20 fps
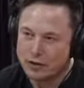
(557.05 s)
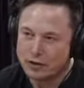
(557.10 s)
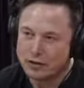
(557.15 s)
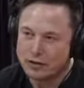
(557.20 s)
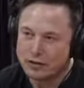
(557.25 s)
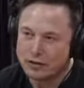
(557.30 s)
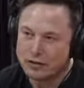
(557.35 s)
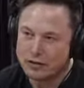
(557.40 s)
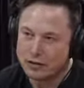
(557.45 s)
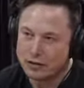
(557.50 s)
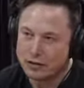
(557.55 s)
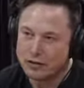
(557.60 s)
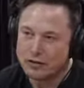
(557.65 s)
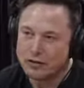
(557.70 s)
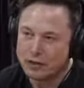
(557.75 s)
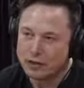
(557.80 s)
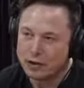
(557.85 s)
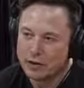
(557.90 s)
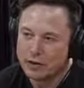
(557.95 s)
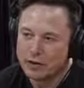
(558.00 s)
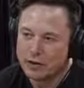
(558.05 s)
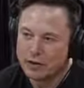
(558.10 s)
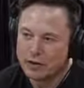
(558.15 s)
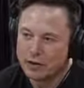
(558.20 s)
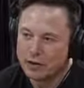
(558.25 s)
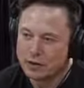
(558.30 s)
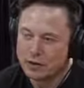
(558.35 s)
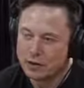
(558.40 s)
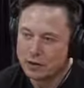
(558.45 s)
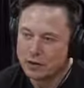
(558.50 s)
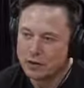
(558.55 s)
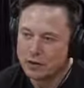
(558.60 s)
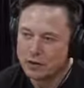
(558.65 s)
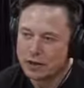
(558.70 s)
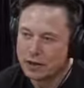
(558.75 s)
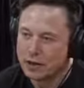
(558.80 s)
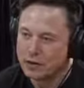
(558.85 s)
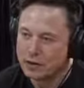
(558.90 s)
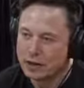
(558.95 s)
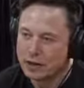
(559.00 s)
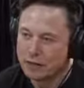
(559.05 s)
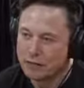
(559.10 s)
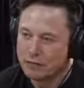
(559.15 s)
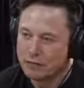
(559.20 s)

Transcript: Because you've got your phone, you've got your laptop,